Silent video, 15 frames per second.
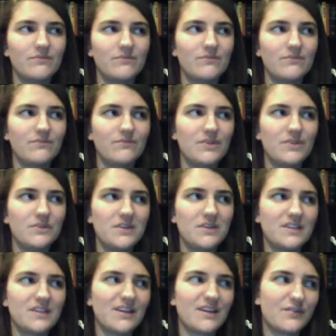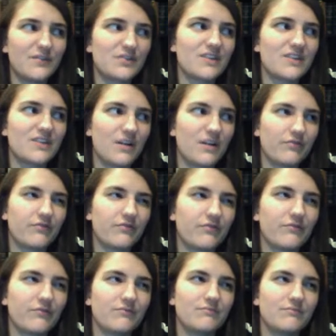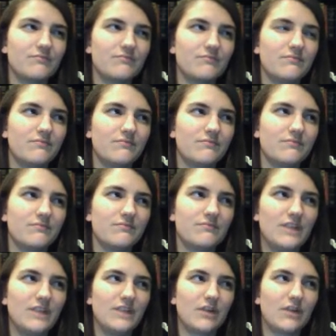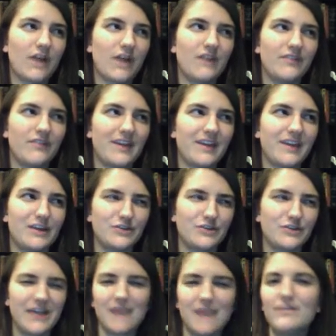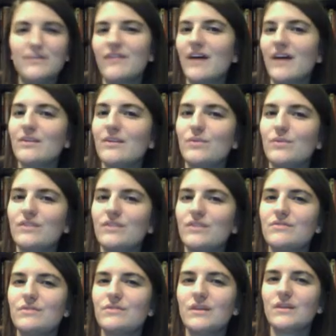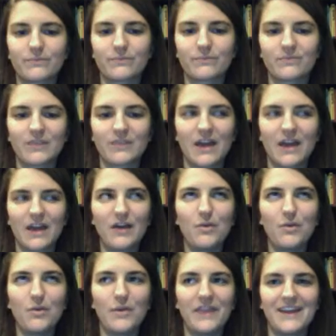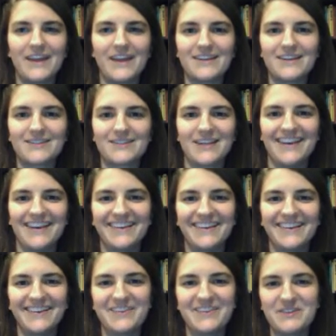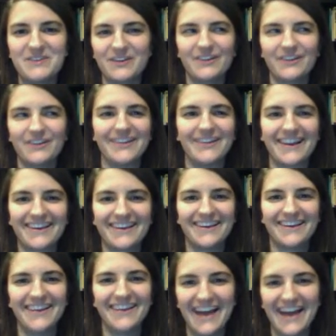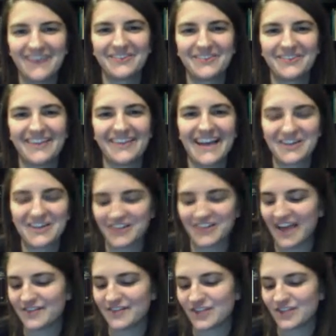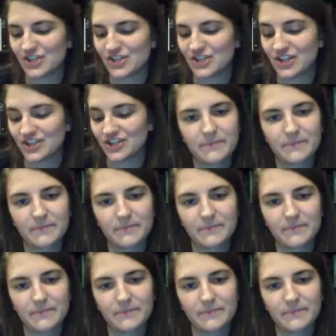You need to give yourself, kind of like entertainment value when you do it. I don't know what that is. Good luck. I don't really actually have a suggestion.